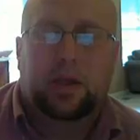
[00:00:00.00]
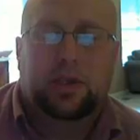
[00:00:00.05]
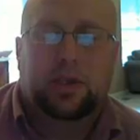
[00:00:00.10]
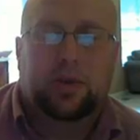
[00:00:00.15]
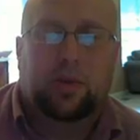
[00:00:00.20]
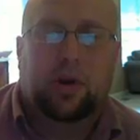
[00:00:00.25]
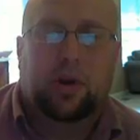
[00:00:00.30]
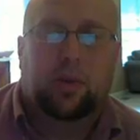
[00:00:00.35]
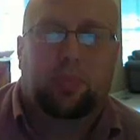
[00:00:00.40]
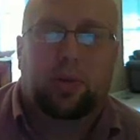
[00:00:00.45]

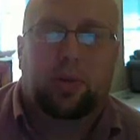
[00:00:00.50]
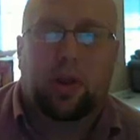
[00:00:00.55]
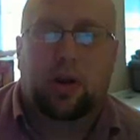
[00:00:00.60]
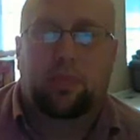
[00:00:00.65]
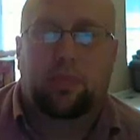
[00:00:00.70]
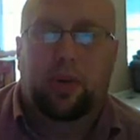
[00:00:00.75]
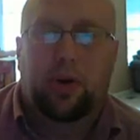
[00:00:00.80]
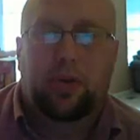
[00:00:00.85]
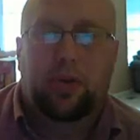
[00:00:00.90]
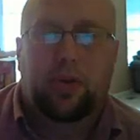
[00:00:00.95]
So we're going to
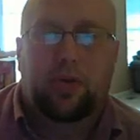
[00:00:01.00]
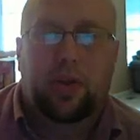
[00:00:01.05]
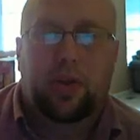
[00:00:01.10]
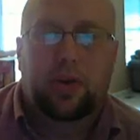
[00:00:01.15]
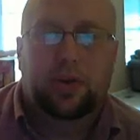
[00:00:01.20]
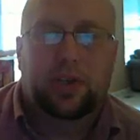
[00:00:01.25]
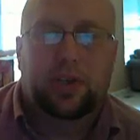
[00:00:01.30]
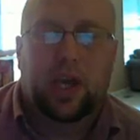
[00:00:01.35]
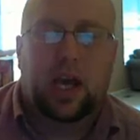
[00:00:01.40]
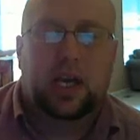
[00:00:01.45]
plug both of
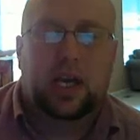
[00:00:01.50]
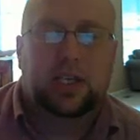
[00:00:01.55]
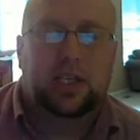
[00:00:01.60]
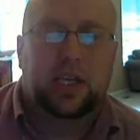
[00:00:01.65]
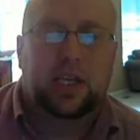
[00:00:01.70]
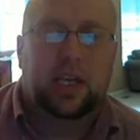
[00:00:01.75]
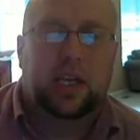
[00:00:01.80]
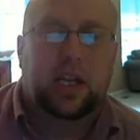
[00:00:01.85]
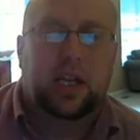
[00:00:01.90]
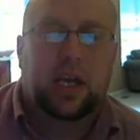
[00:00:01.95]
those
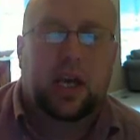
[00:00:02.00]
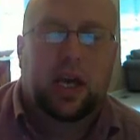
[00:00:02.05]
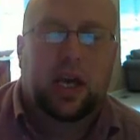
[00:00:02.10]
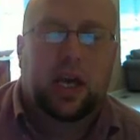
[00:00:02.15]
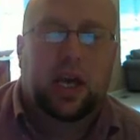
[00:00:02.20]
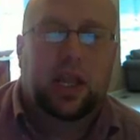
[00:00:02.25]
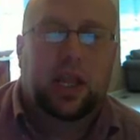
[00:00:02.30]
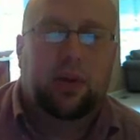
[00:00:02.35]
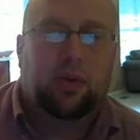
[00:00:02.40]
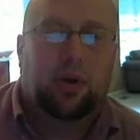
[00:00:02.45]
guys in.
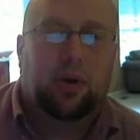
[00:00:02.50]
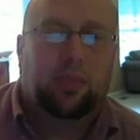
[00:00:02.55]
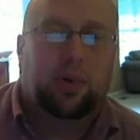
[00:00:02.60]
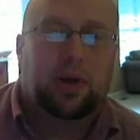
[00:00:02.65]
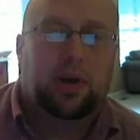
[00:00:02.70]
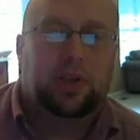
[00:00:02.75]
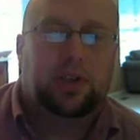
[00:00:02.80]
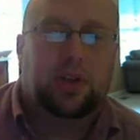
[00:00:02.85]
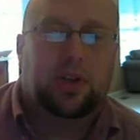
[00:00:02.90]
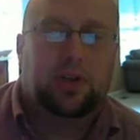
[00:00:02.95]
Then we're going
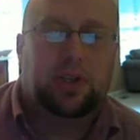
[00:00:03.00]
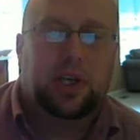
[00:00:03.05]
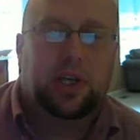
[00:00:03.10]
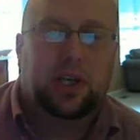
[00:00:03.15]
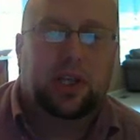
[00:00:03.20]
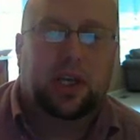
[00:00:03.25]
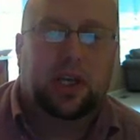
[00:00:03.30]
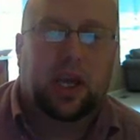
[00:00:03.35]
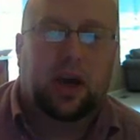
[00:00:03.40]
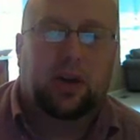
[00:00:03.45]
to punch those
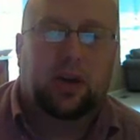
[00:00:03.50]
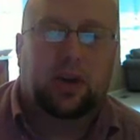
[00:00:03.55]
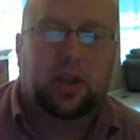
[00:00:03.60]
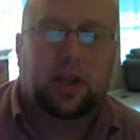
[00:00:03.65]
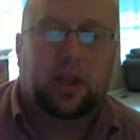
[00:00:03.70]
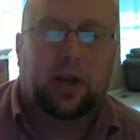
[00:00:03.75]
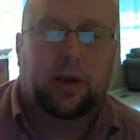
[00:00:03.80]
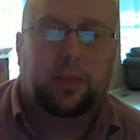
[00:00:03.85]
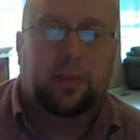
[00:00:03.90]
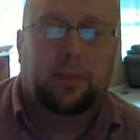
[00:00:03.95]
into the
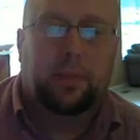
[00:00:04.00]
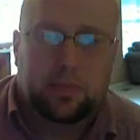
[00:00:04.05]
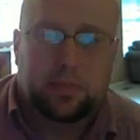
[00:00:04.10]
calculator.